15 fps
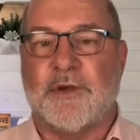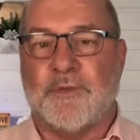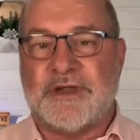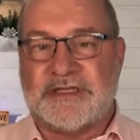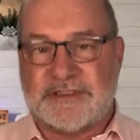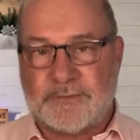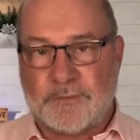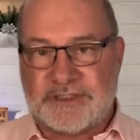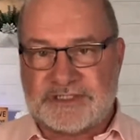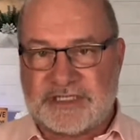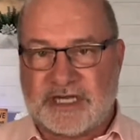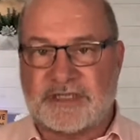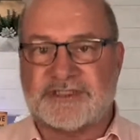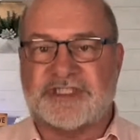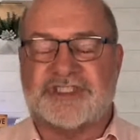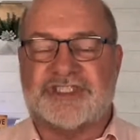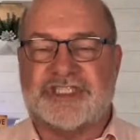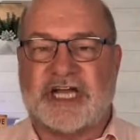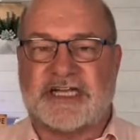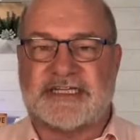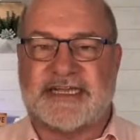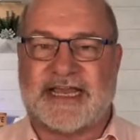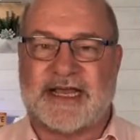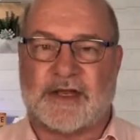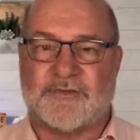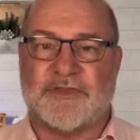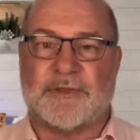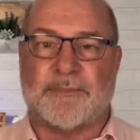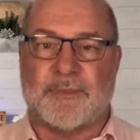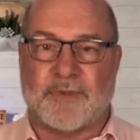We start to shut down
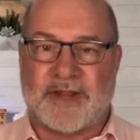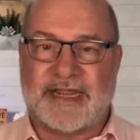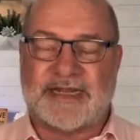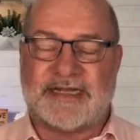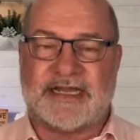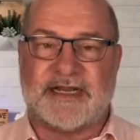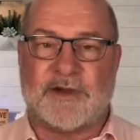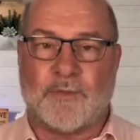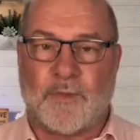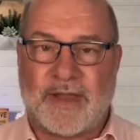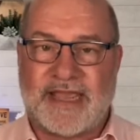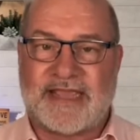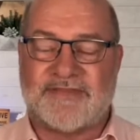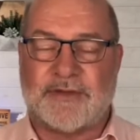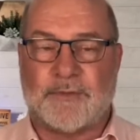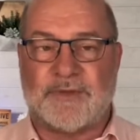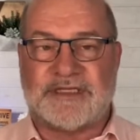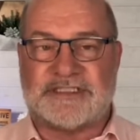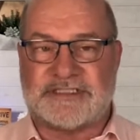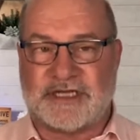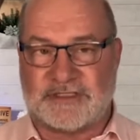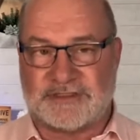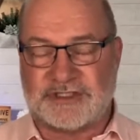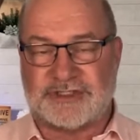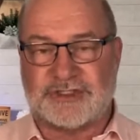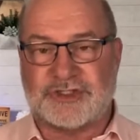the brain in a way that we start to